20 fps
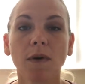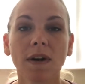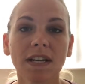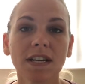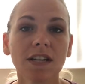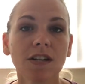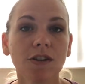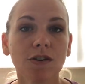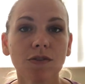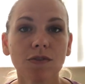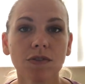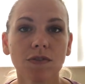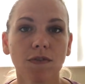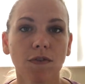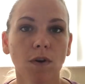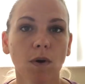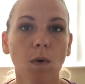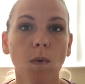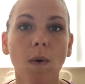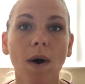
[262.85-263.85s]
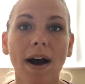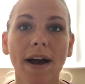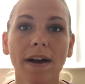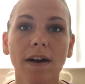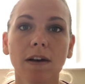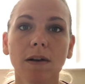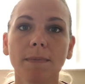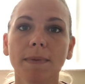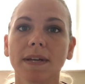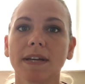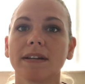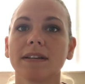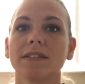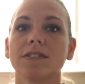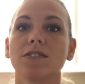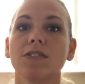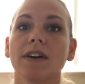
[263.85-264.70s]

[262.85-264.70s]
wanting to do this for a while because